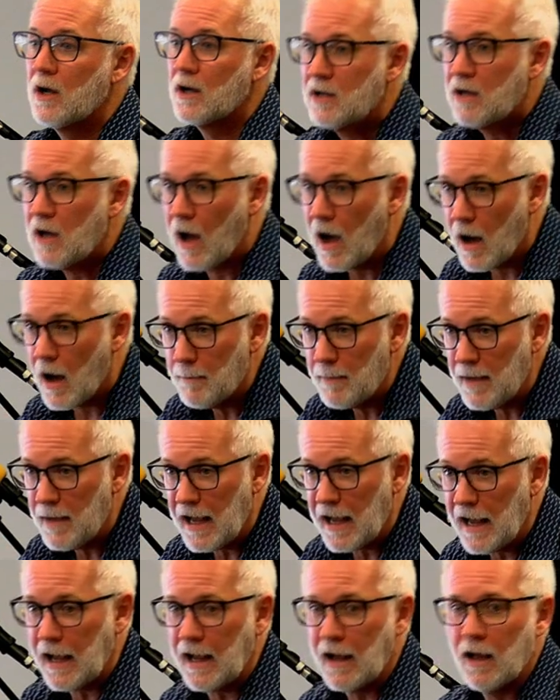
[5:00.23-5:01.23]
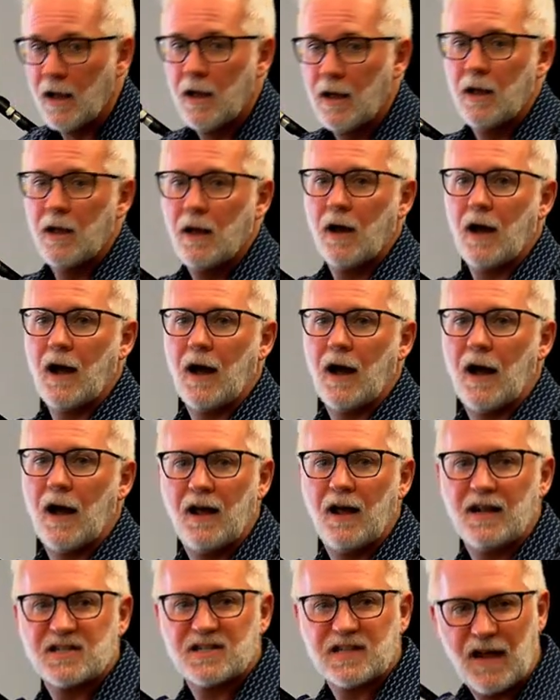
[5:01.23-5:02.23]
coming.
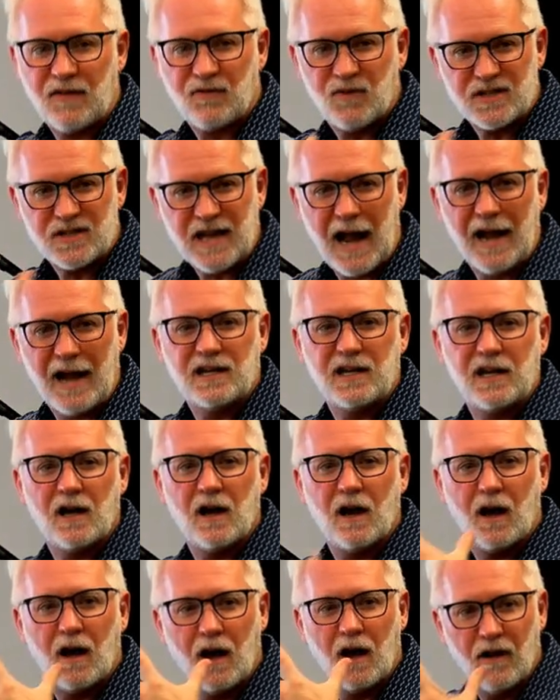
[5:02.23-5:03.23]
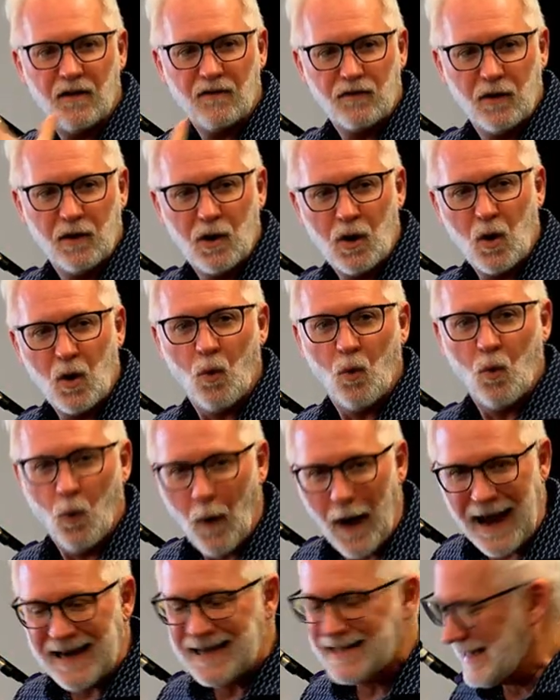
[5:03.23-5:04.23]
It's got this idea of
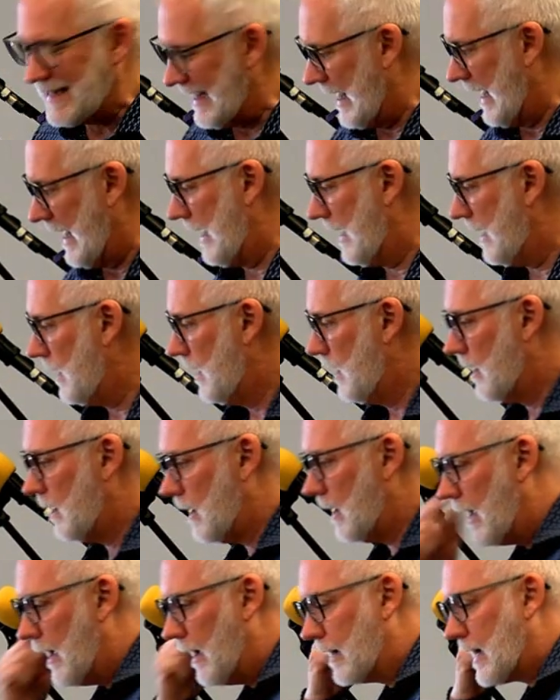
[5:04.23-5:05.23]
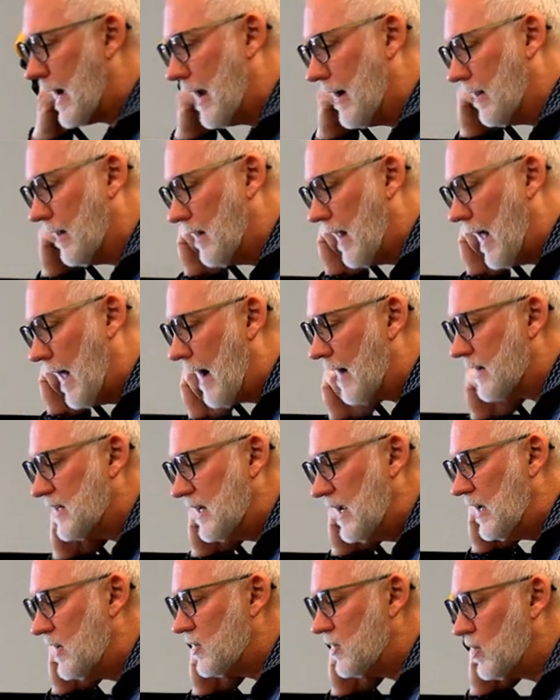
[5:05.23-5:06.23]
waiting. Kind of locked
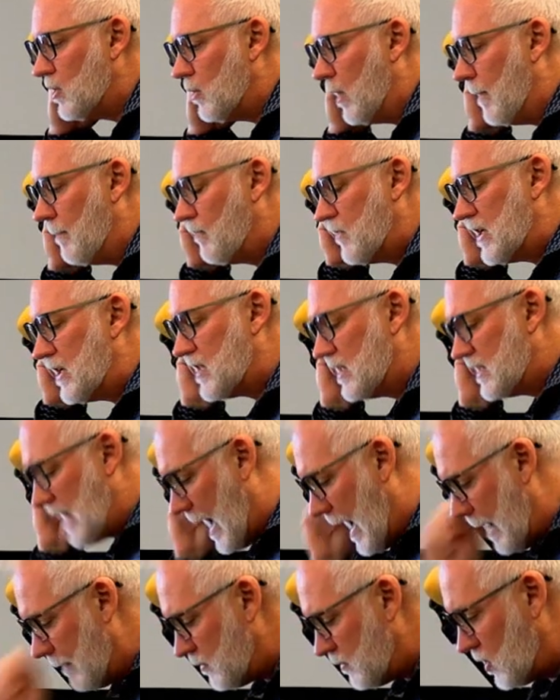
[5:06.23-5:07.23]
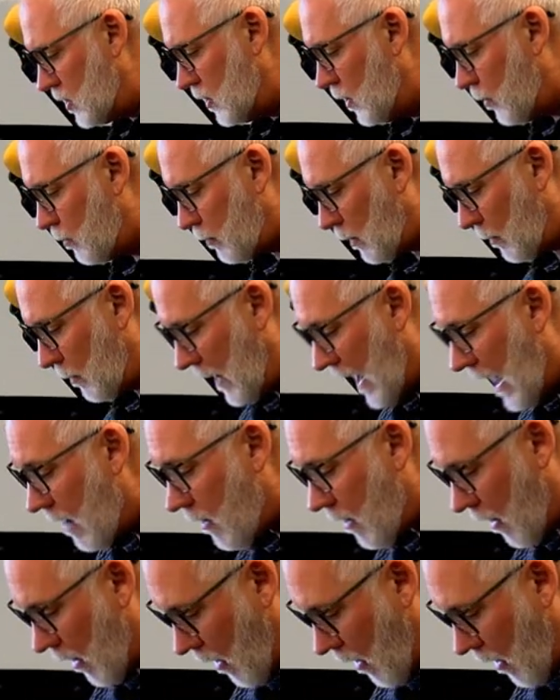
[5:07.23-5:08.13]
into it. It's a time to prepare our